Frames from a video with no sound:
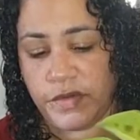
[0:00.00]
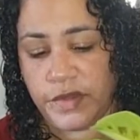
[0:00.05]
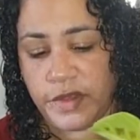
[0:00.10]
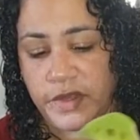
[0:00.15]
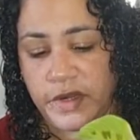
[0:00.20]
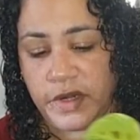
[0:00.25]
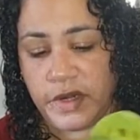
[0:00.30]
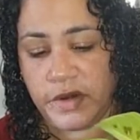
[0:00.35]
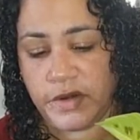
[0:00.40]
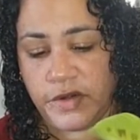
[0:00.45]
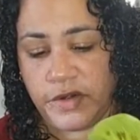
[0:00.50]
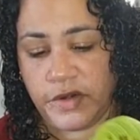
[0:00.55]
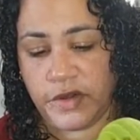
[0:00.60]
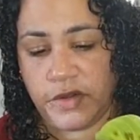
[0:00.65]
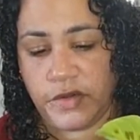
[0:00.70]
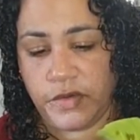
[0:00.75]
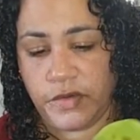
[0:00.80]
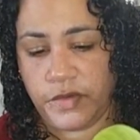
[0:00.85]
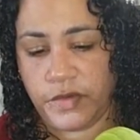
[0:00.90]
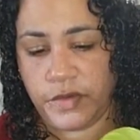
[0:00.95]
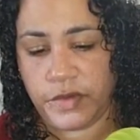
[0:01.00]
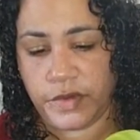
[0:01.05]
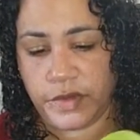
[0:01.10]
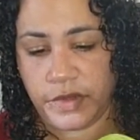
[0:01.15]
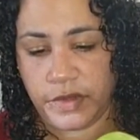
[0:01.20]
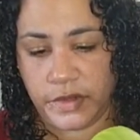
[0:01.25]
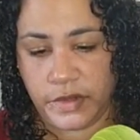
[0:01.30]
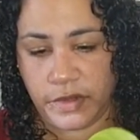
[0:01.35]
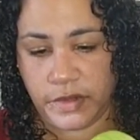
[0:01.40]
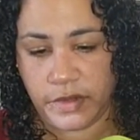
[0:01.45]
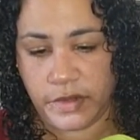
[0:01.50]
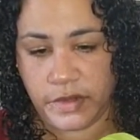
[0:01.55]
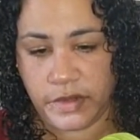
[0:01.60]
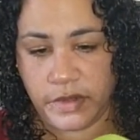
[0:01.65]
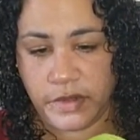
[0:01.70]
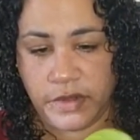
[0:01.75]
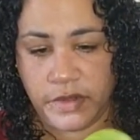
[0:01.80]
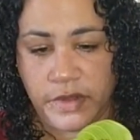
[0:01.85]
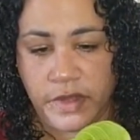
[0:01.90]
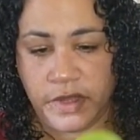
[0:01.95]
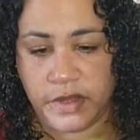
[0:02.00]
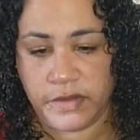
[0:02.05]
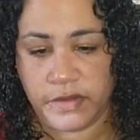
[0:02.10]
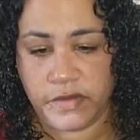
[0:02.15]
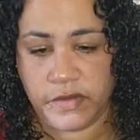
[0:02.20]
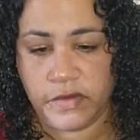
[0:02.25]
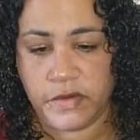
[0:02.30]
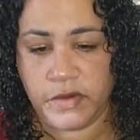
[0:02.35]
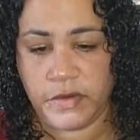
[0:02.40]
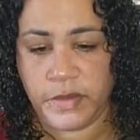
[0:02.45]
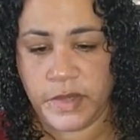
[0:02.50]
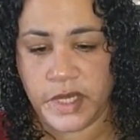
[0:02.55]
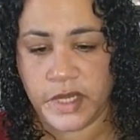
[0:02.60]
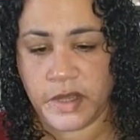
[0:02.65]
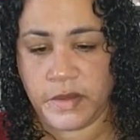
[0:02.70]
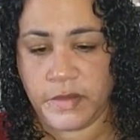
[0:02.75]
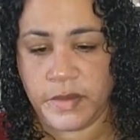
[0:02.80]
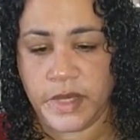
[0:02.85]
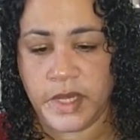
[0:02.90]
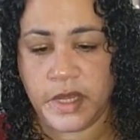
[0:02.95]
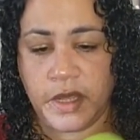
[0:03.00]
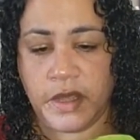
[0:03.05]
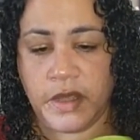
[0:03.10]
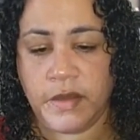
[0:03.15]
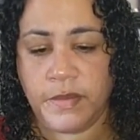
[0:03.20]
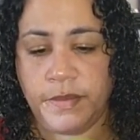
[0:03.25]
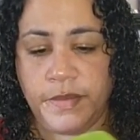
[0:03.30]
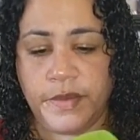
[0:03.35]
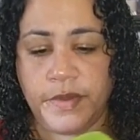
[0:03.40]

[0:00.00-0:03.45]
in there too. That's going to be coming up